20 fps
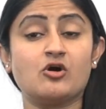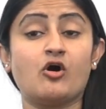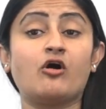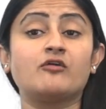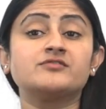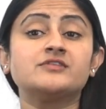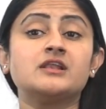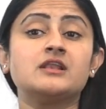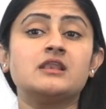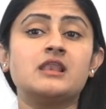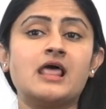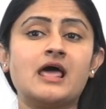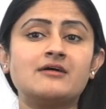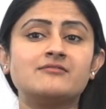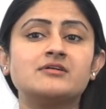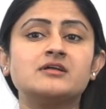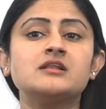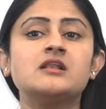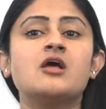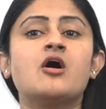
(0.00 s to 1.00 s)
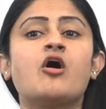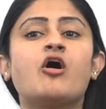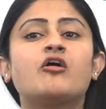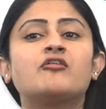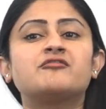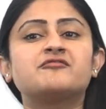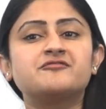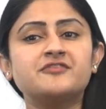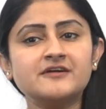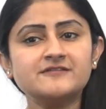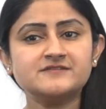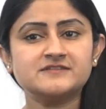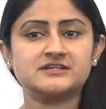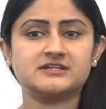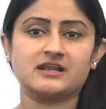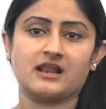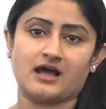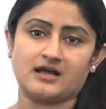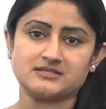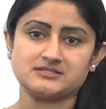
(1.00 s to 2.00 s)
of the level of 5th
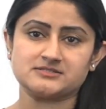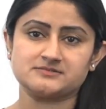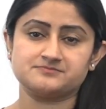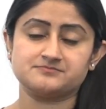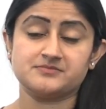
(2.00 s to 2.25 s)
class